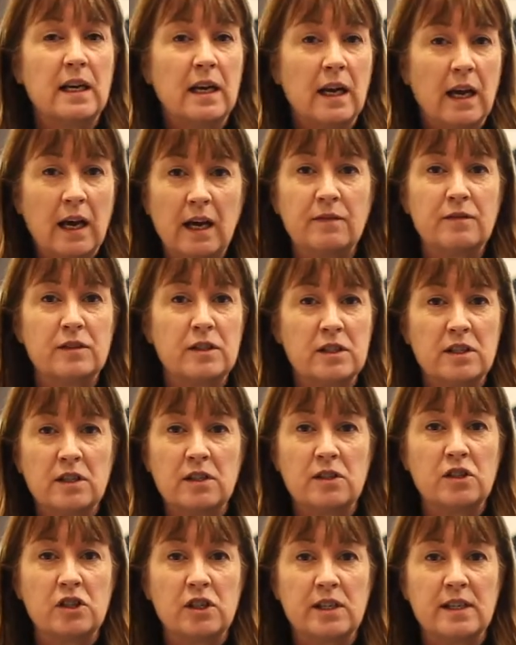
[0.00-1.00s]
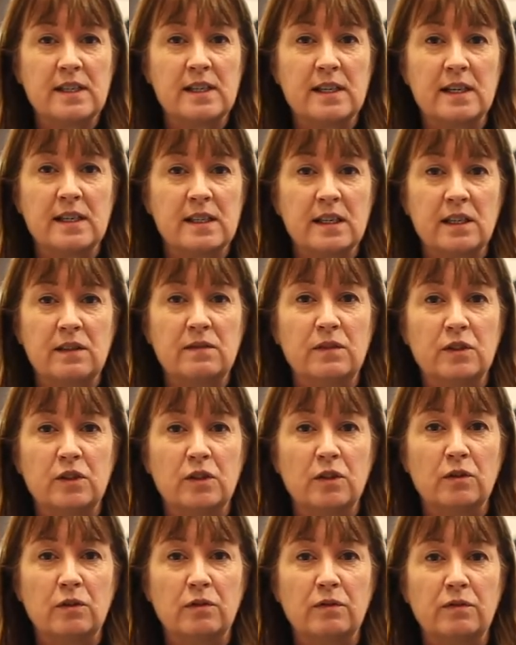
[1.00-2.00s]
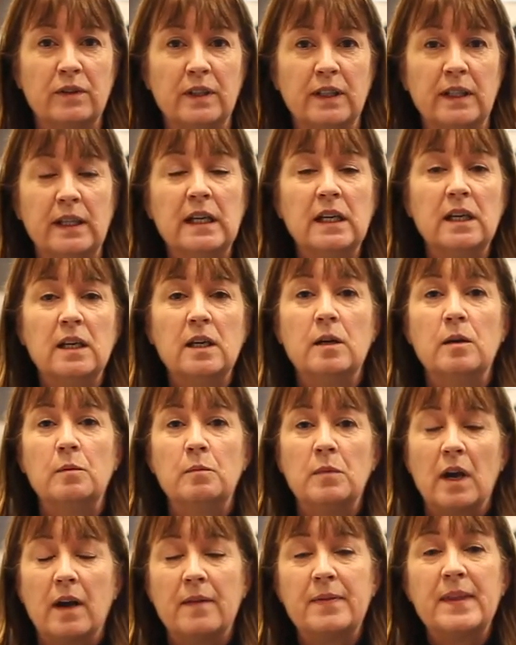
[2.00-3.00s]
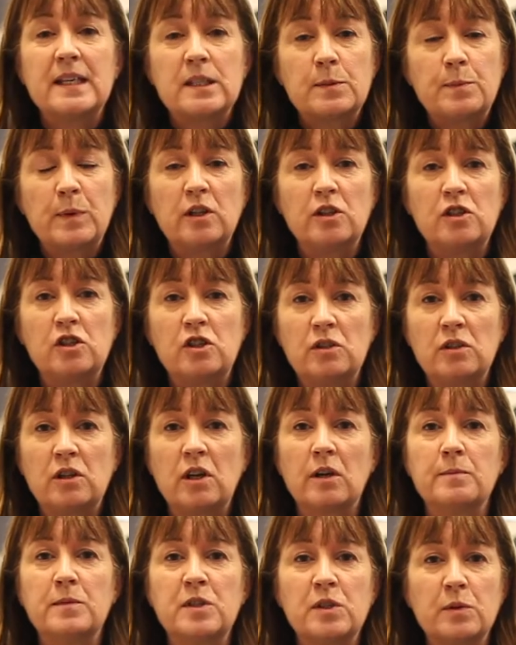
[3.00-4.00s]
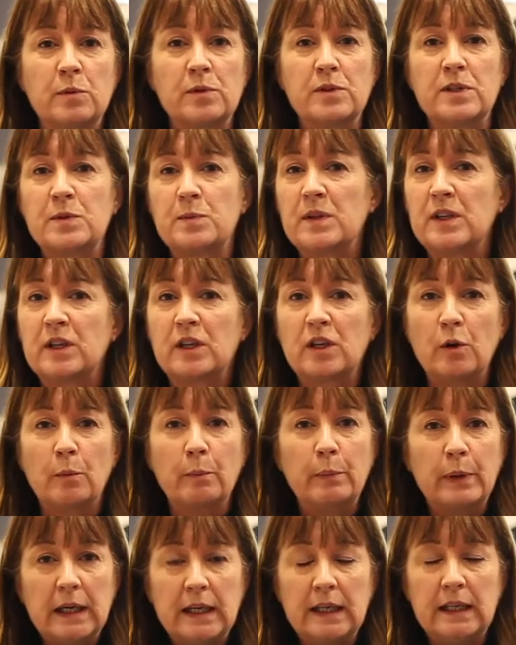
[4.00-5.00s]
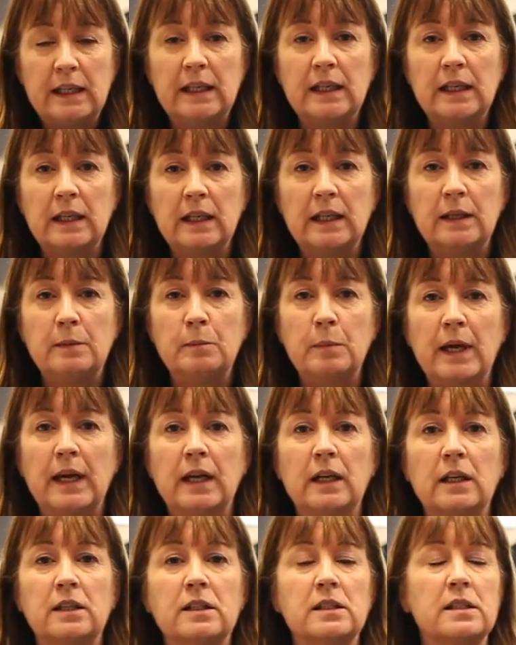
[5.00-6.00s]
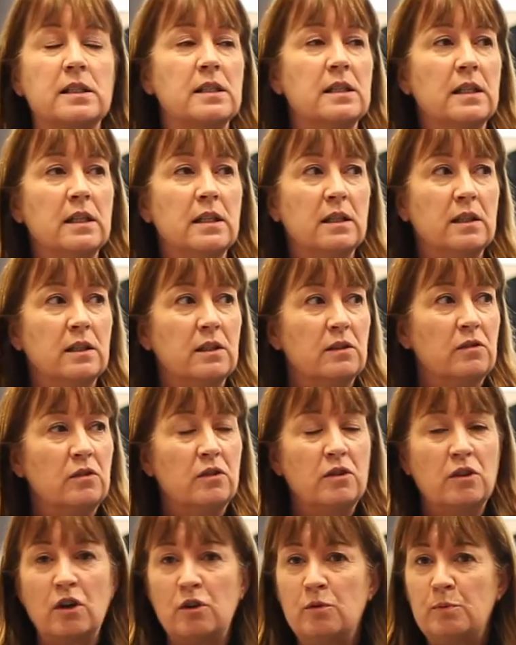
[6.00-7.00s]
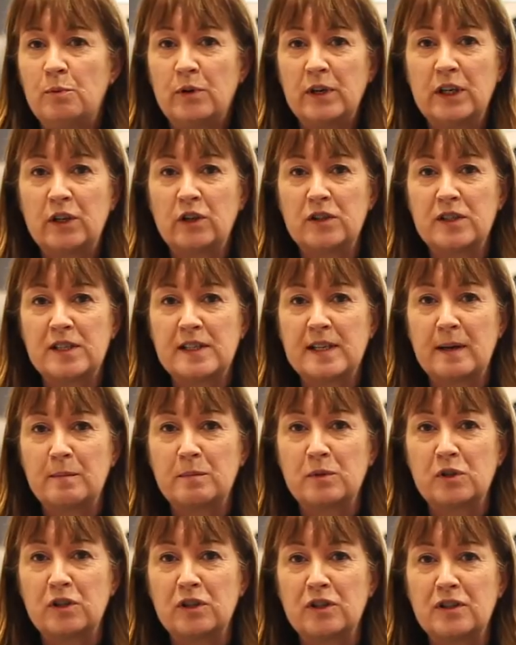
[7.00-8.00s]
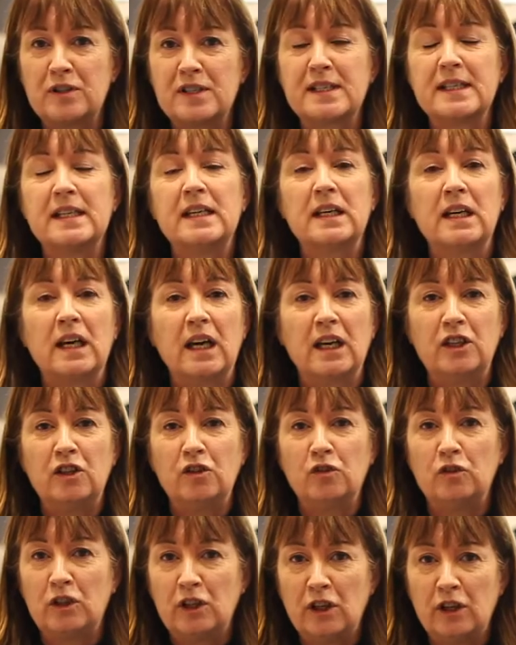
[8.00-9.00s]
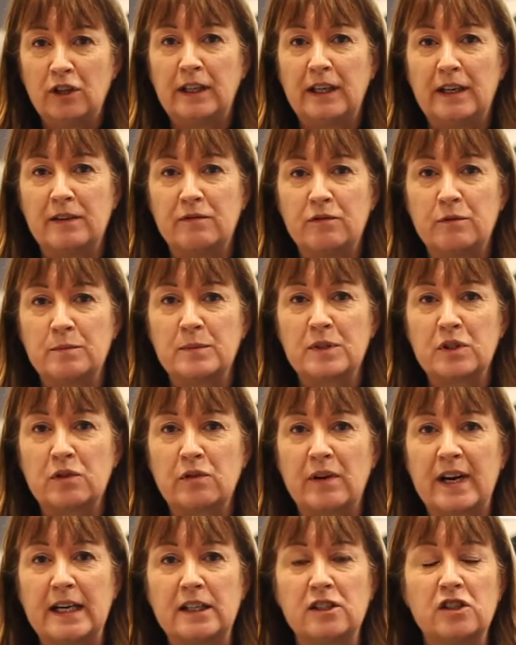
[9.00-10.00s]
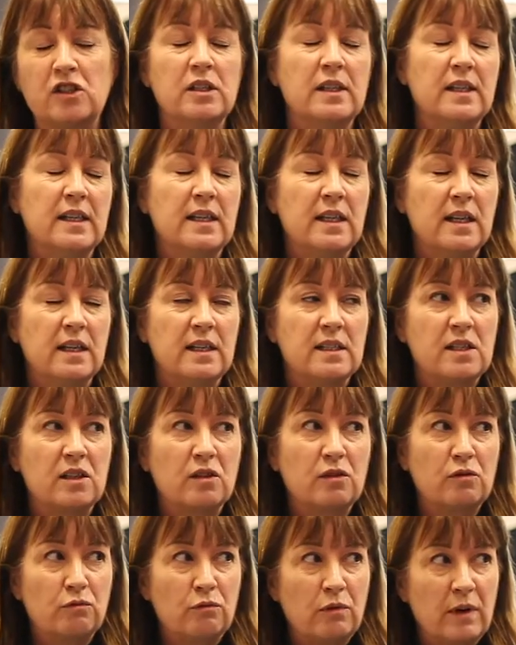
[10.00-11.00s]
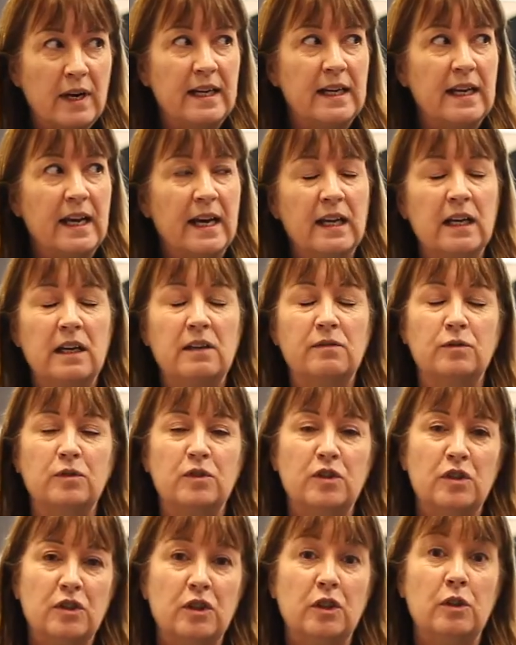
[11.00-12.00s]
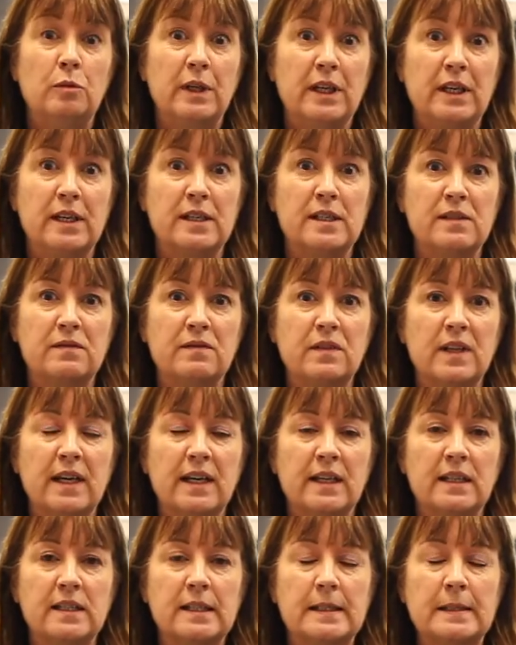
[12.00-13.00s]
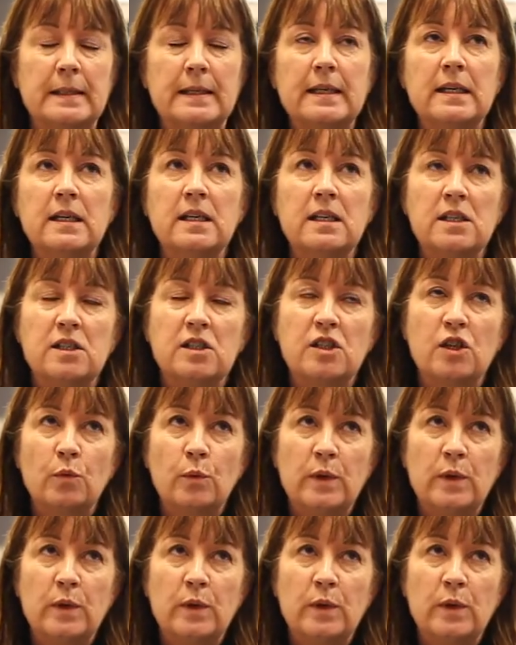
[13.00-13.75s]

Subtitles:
haven't done GCSE photography. And that's because you come to us with a completely clean palette, no preconceptions, and you're learning it from scratch. It's a great A-level to do because of that. So we